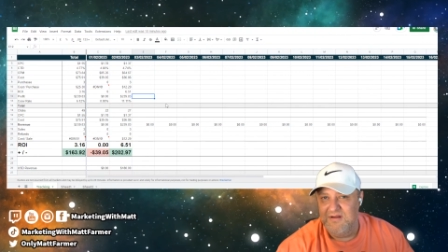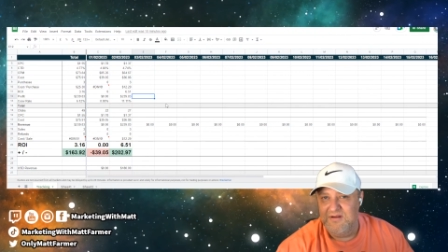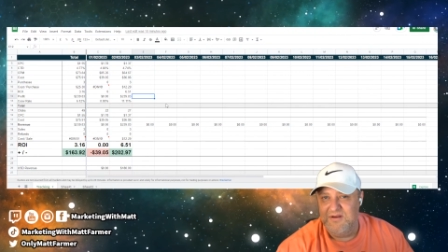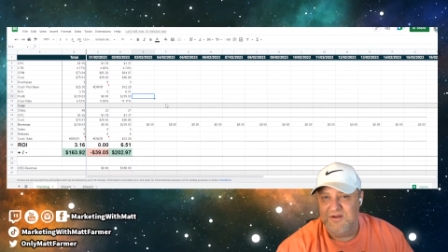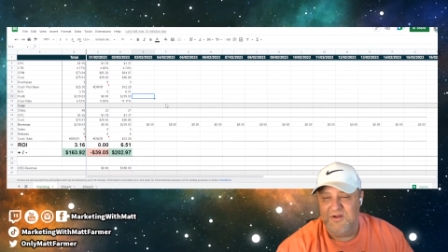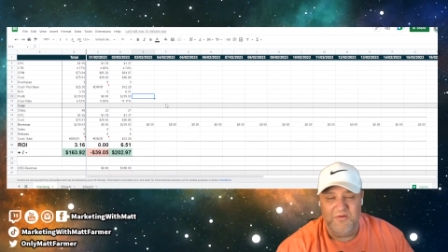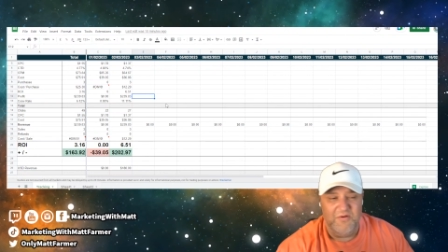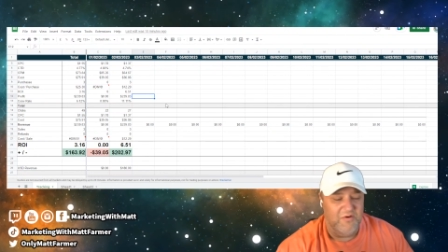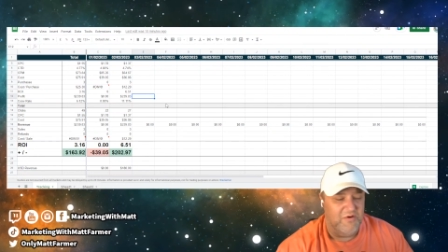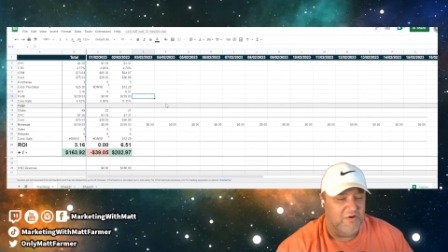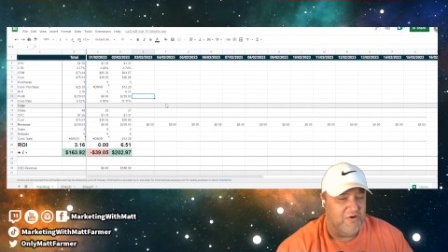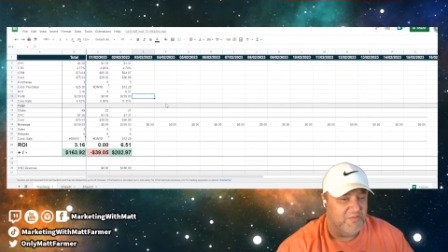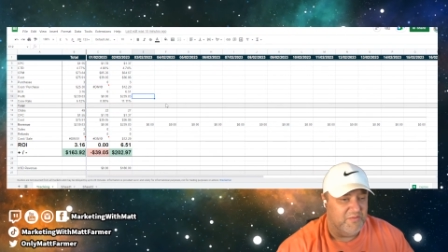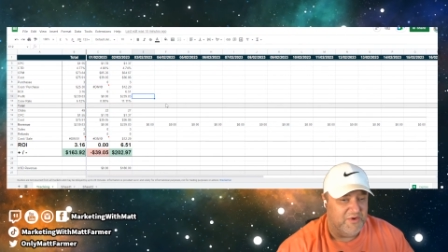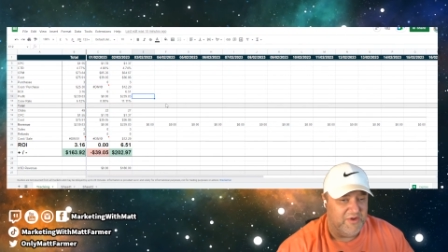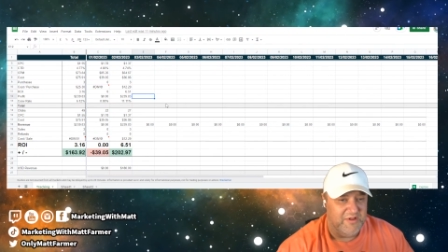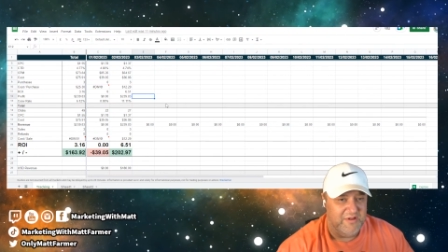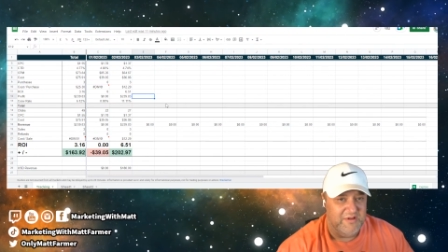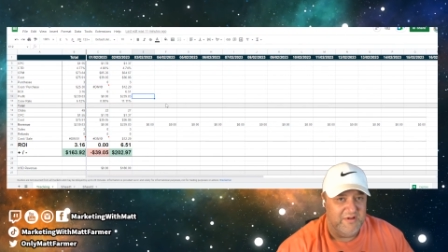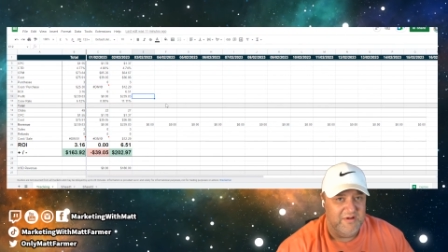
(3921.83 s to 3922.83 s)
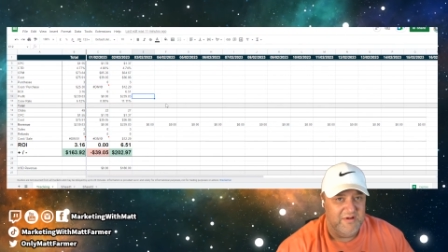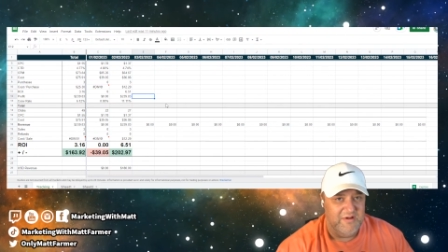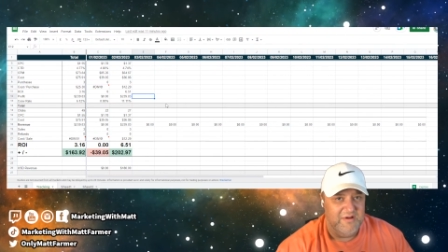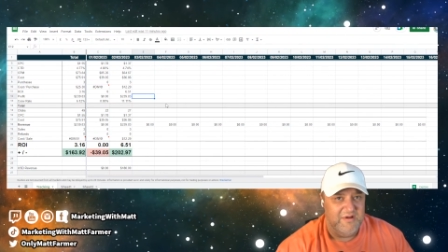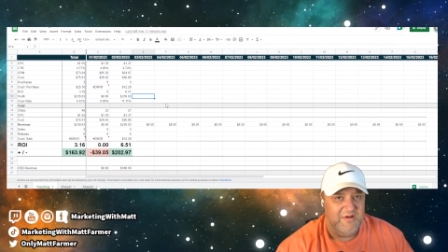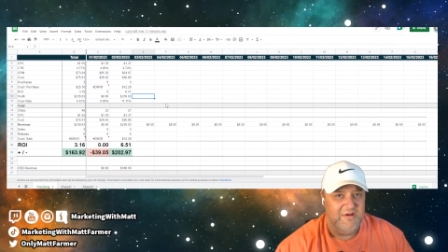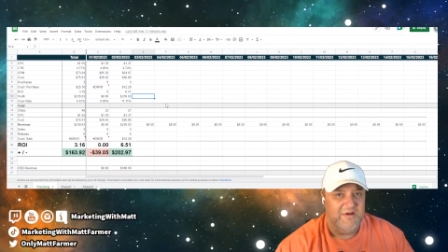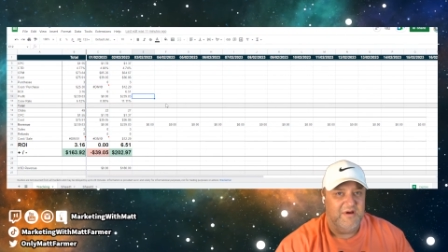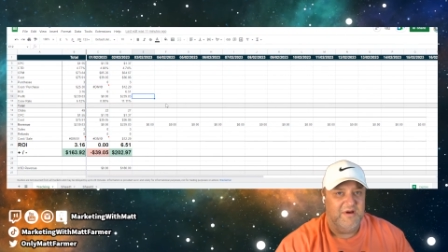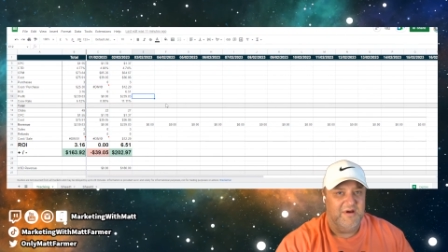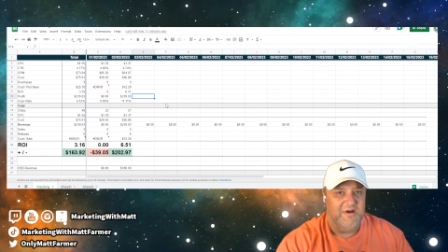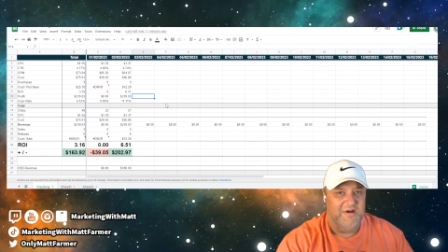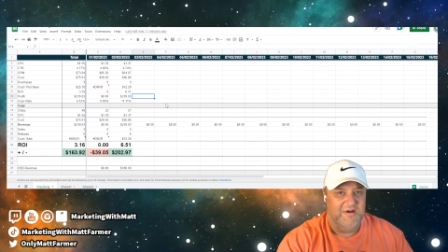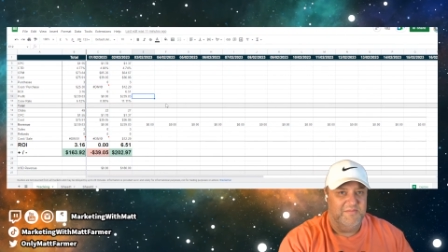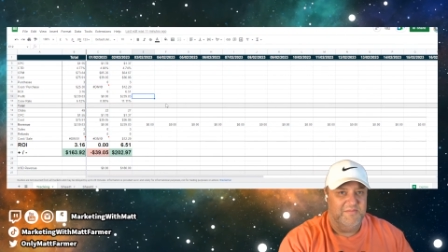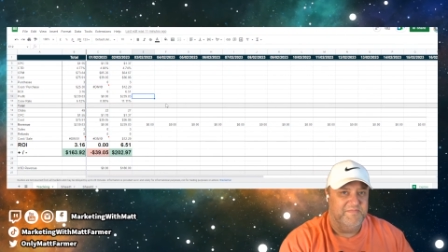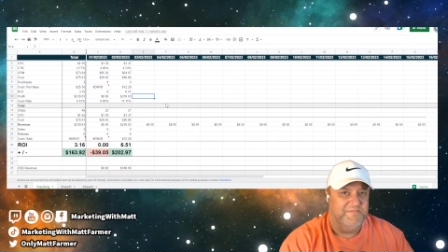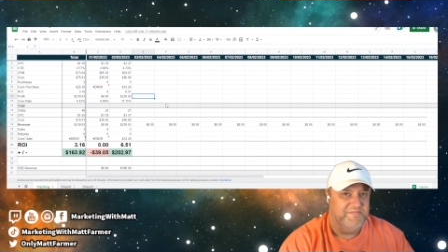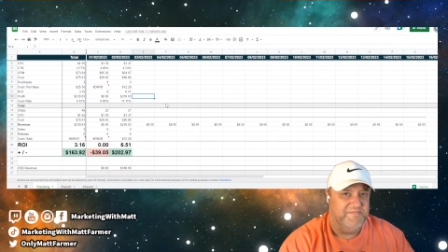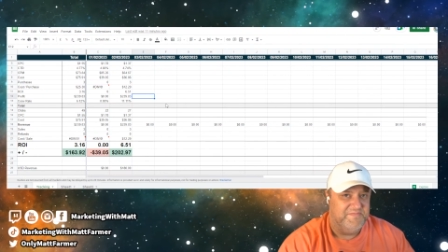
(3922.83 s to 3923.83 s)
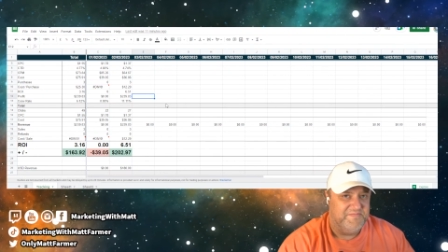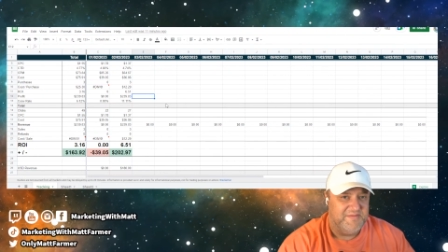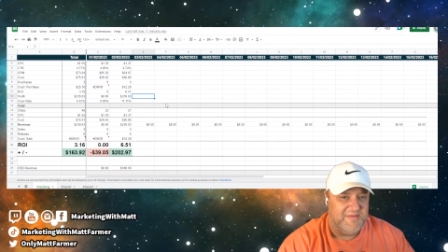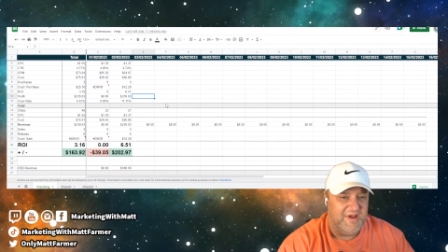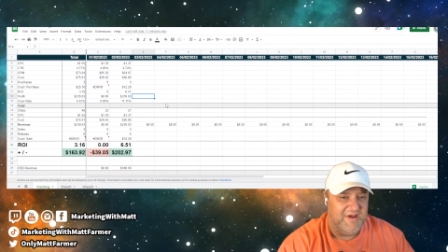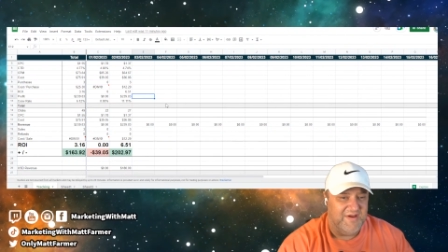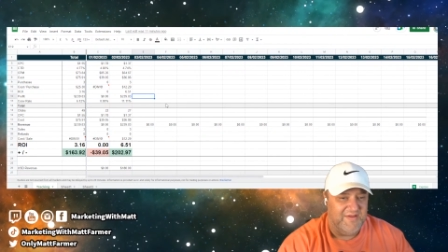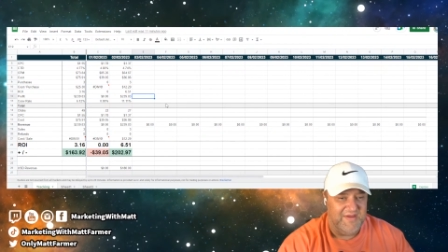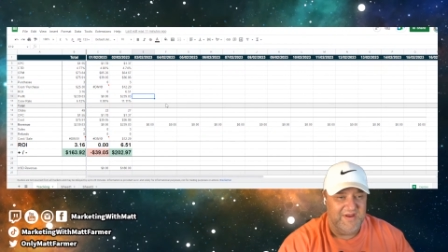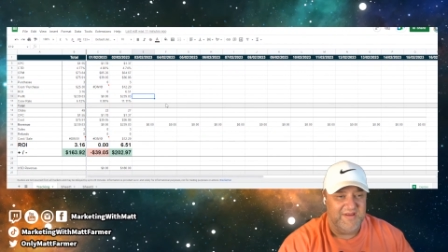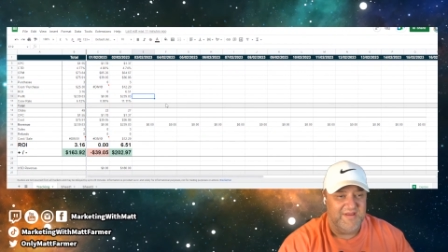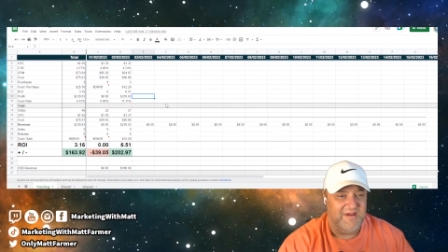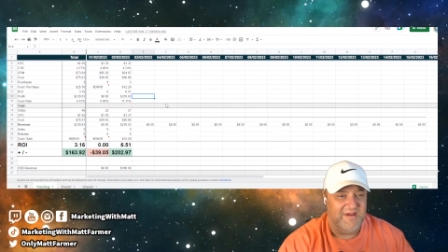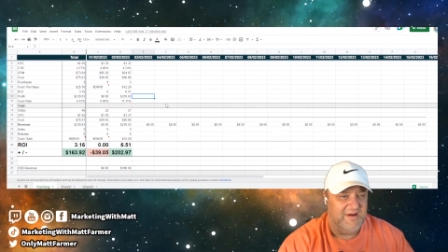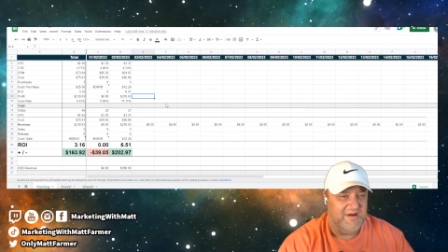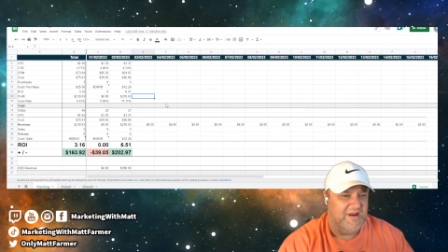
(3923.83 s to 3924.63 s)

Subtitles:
too horrible. On that side,